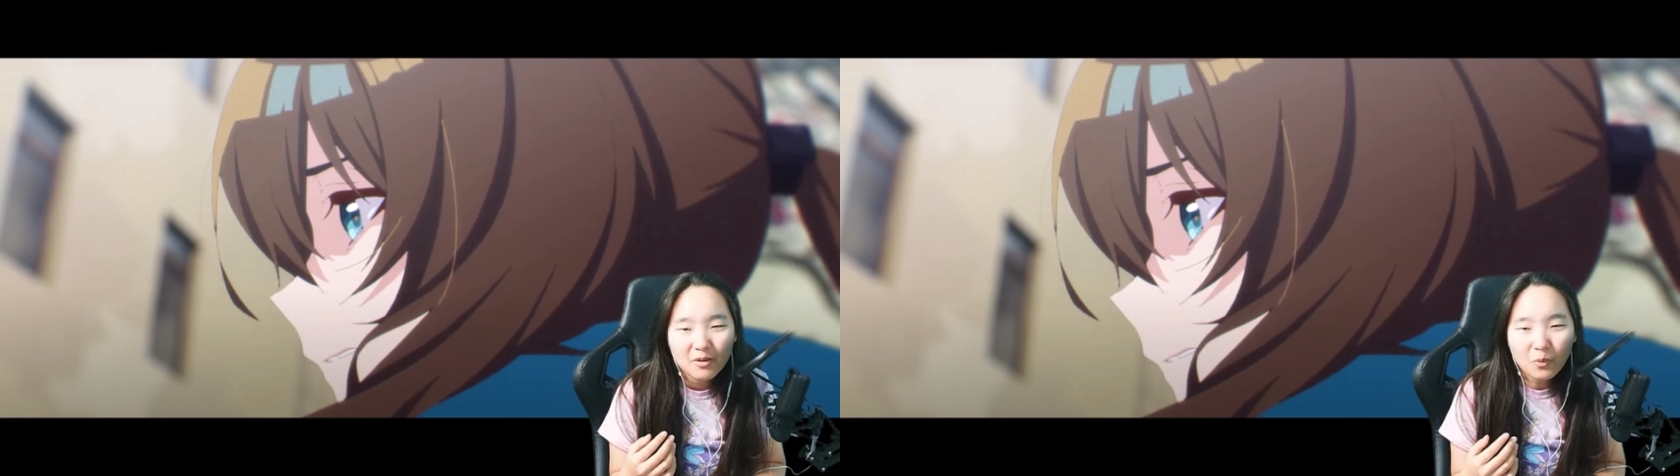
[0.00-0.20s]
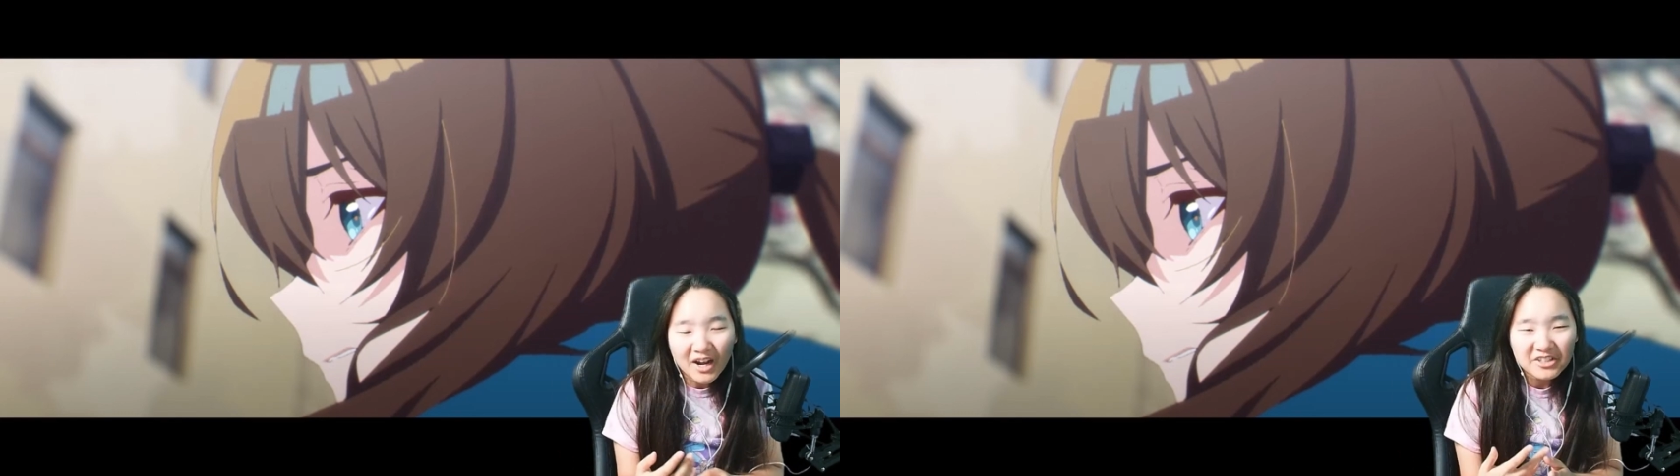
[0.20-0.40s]

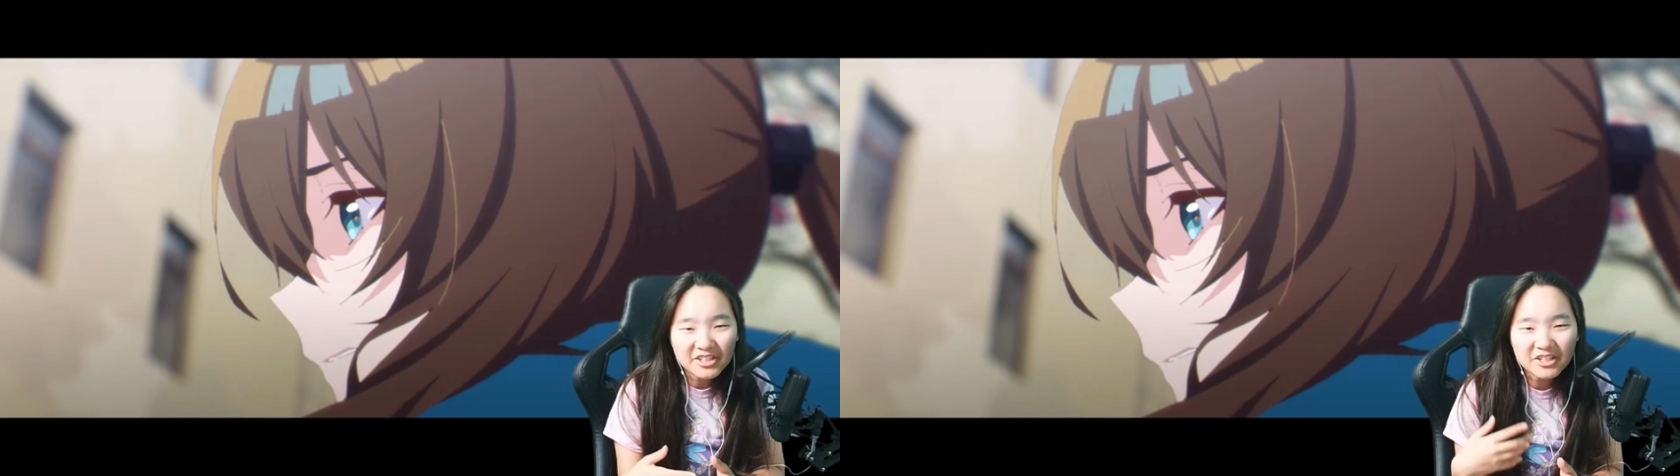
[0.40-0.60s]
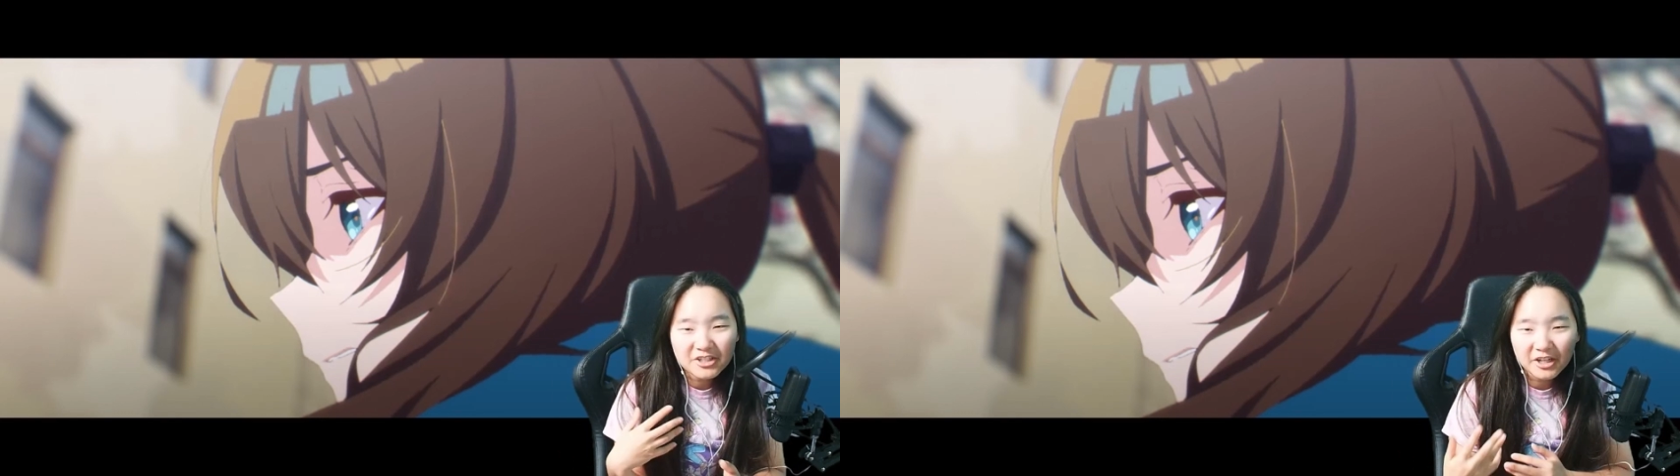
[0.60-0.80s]

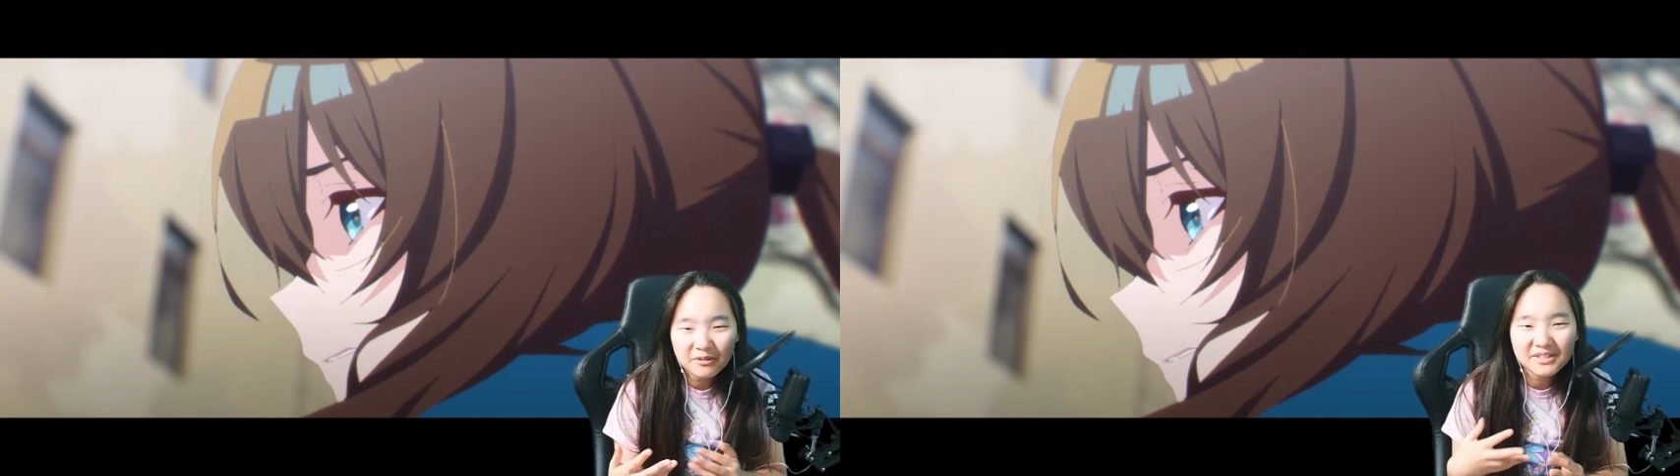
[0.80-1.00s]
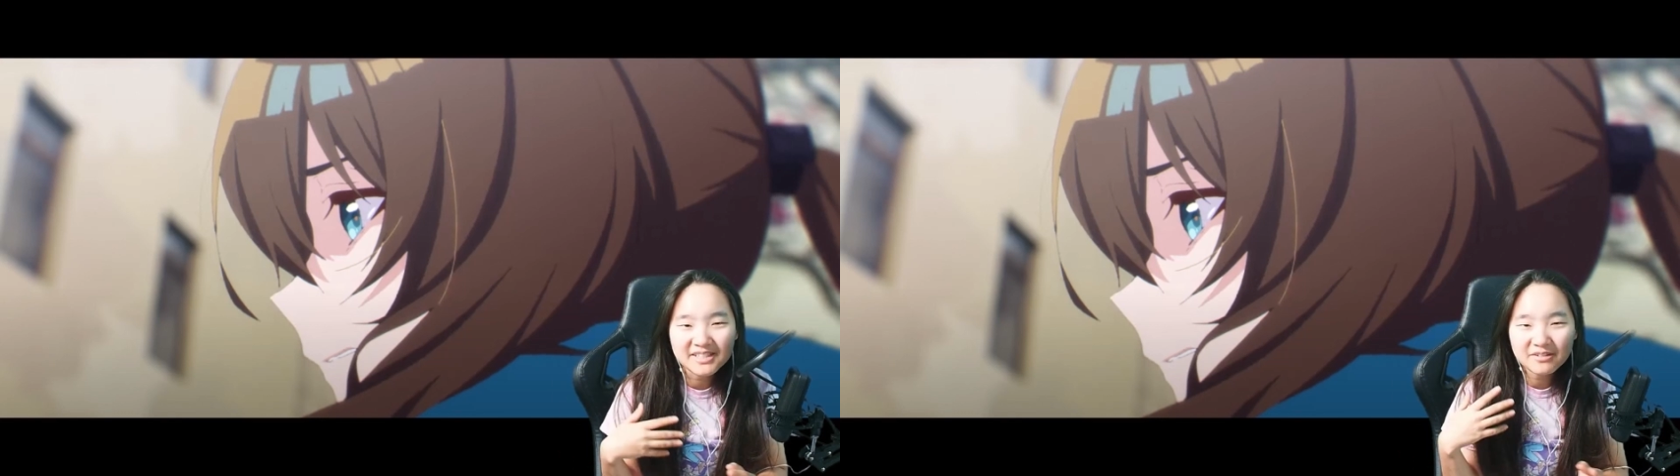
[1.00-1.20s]
watching
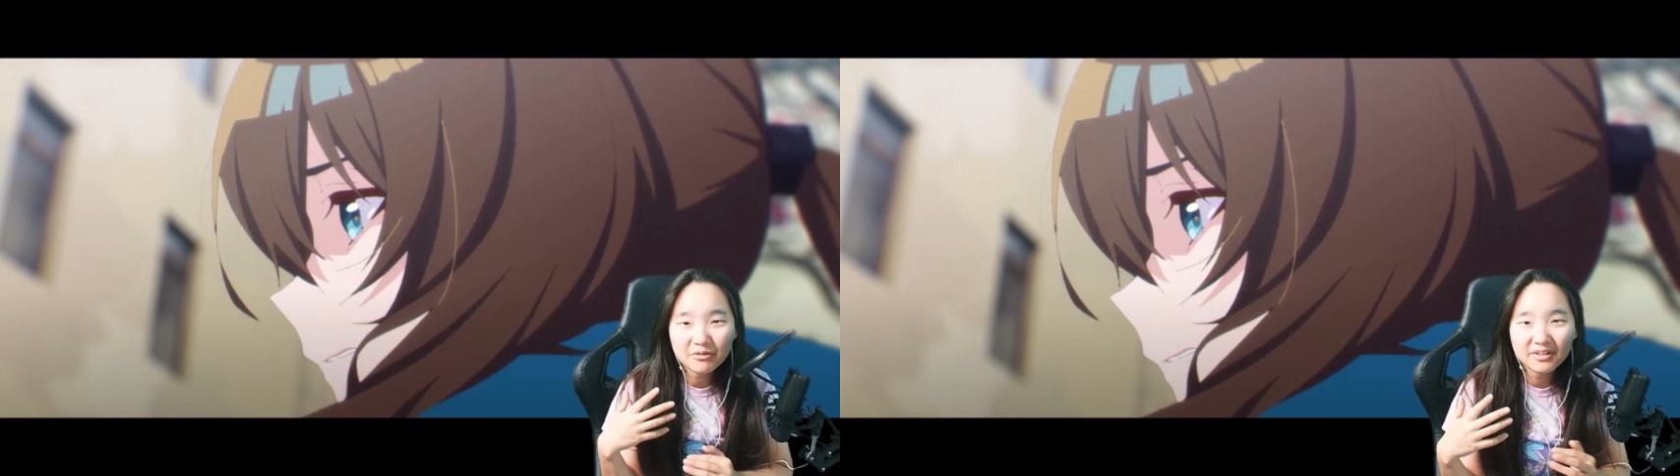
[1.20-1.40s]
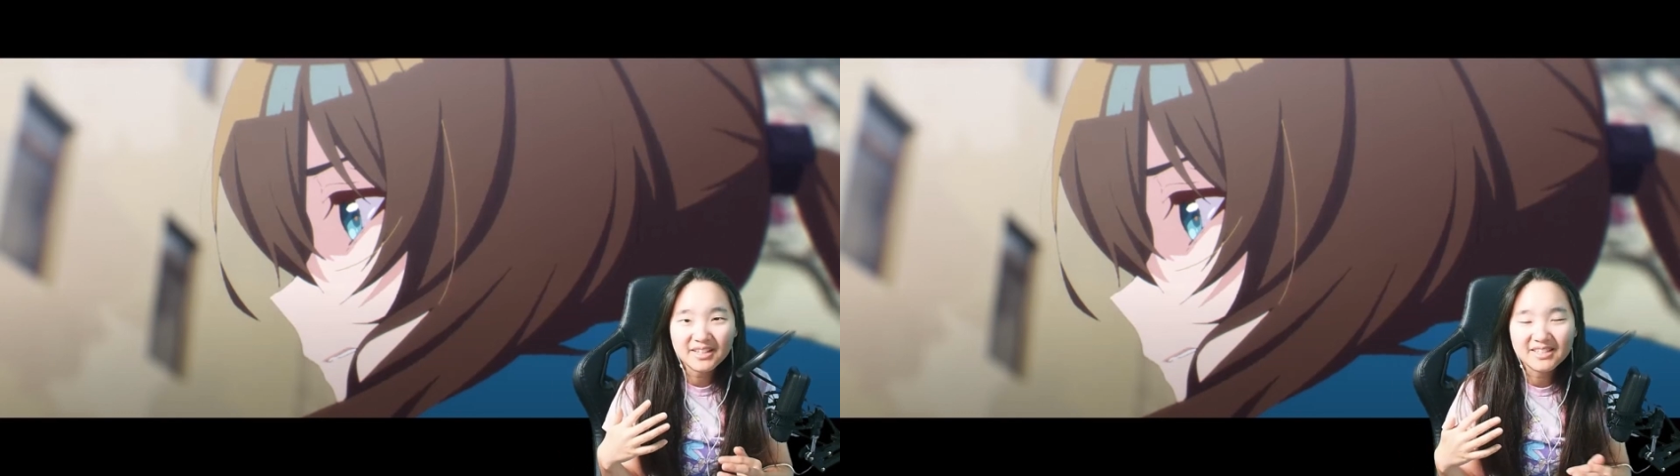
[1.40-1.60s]
shows isn't really